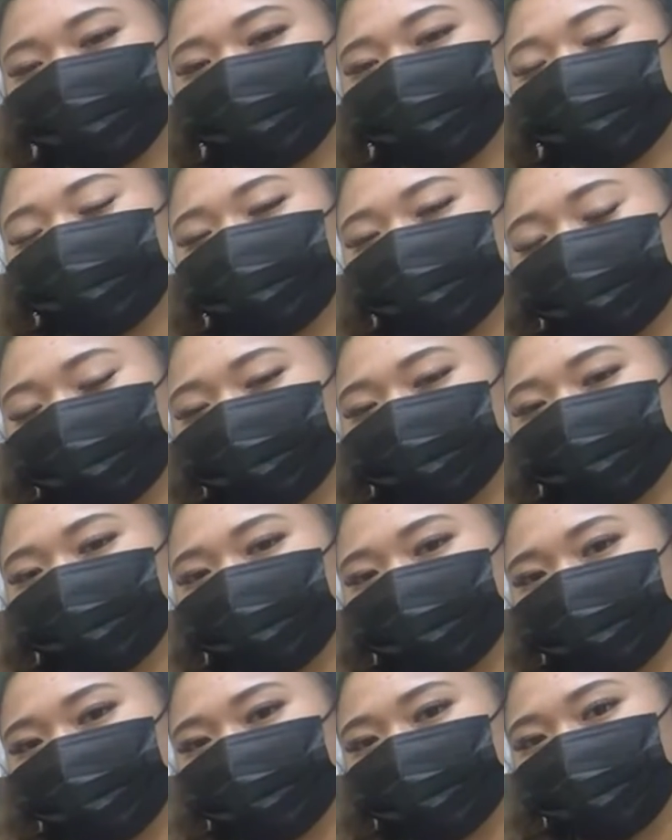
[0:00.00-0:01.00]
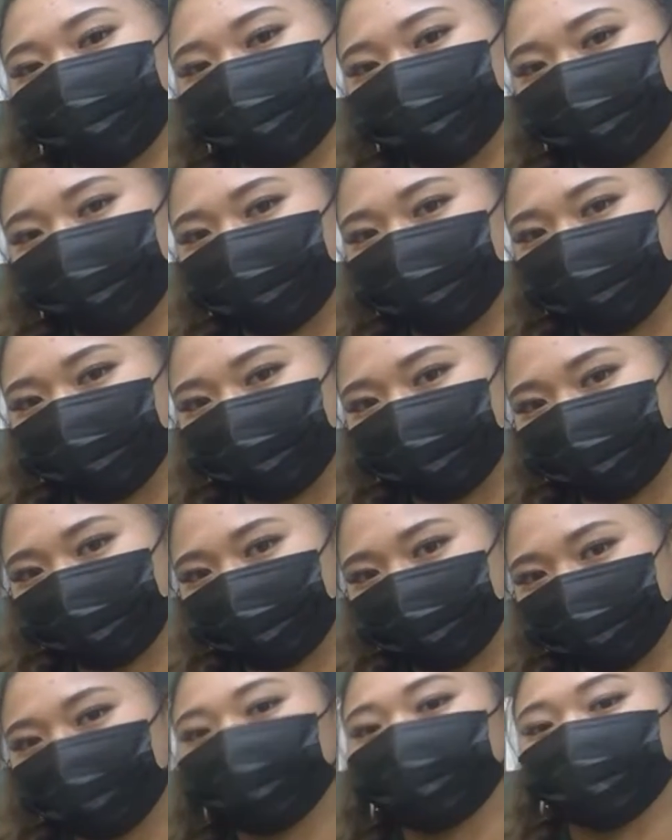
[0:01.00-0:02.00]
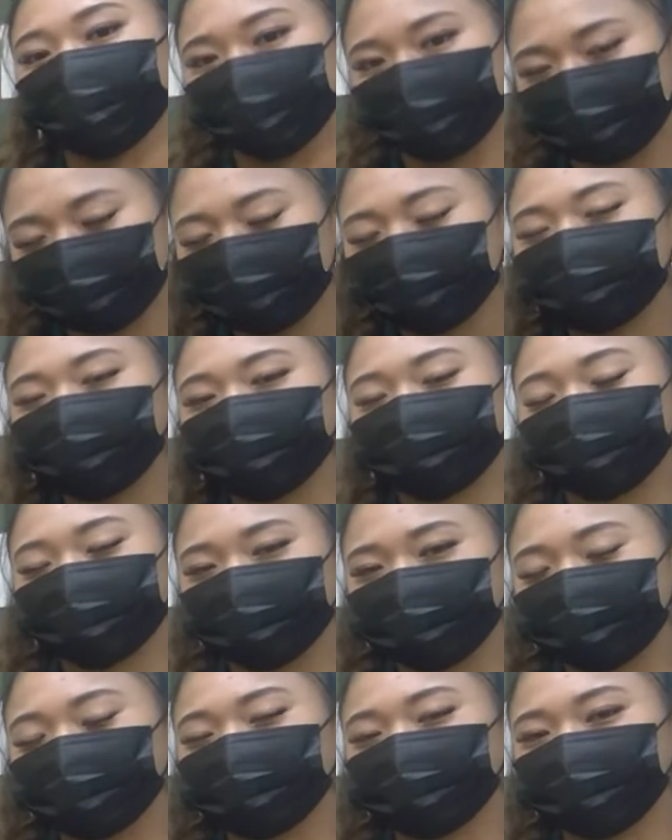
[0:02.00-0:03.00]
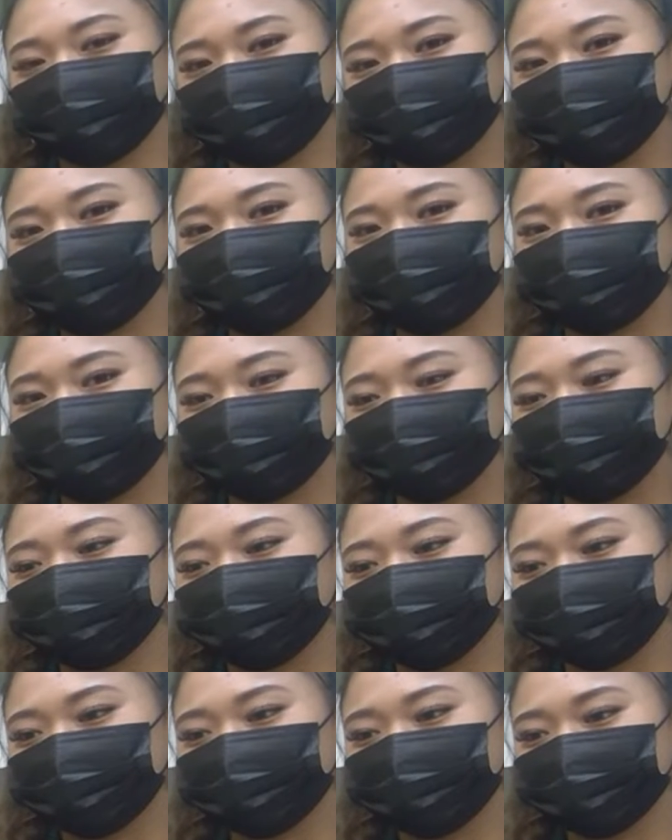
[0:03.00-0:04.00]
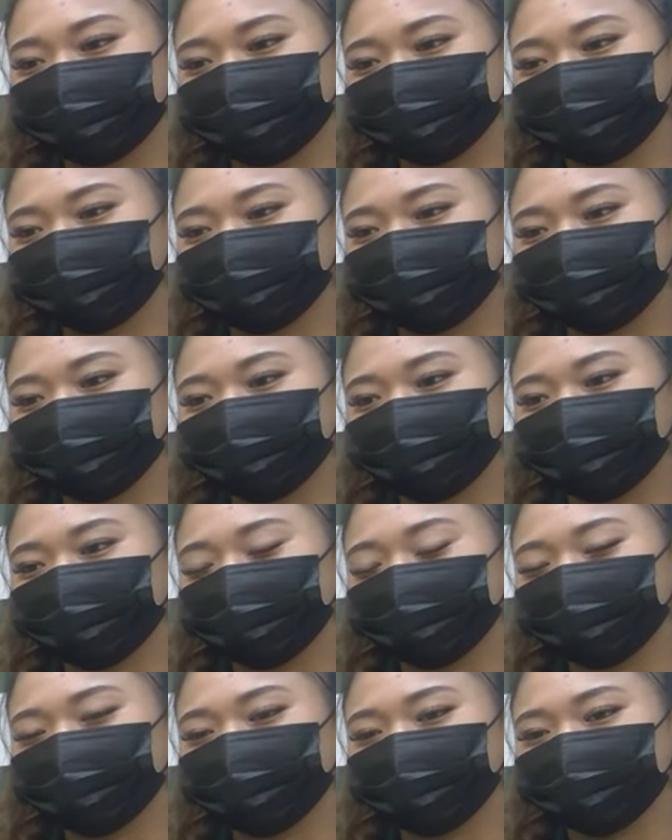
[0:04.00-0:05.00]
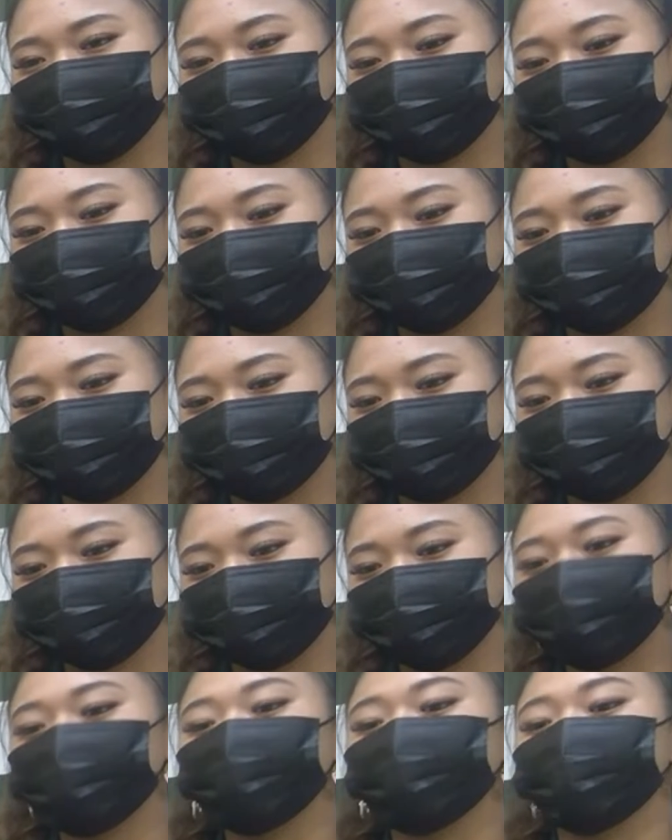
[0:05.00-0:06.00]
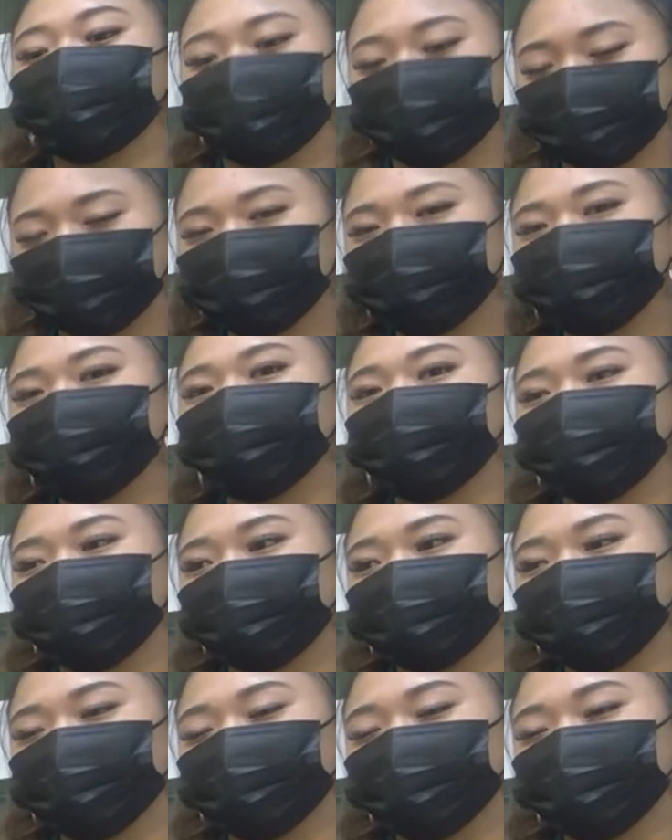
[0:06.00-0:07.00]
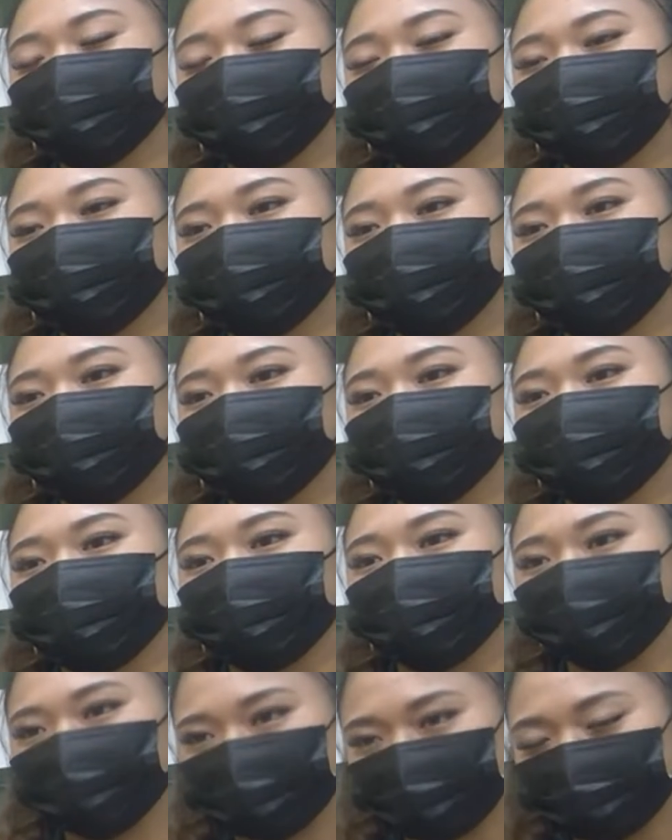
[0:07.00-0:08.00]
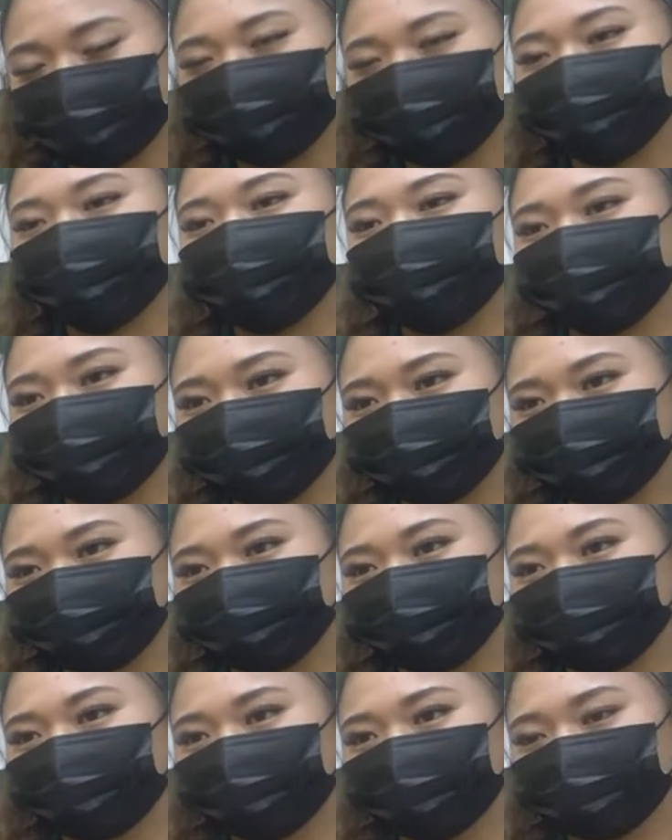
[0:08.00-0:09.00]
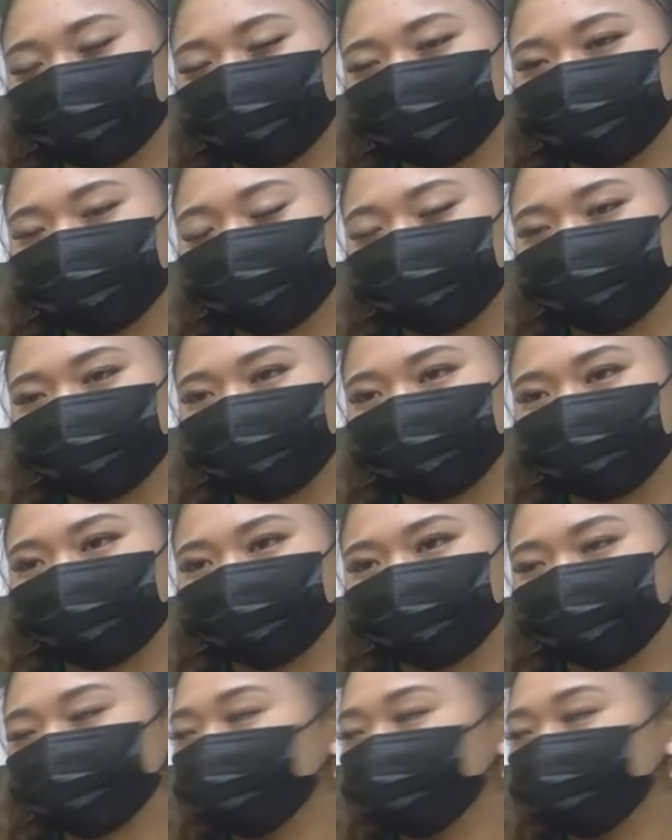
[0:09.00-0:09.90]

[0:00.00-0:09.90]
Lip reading: went undefeated. We decided in light of his contributions that we're going to put the number up in respect for his contribution. And there are many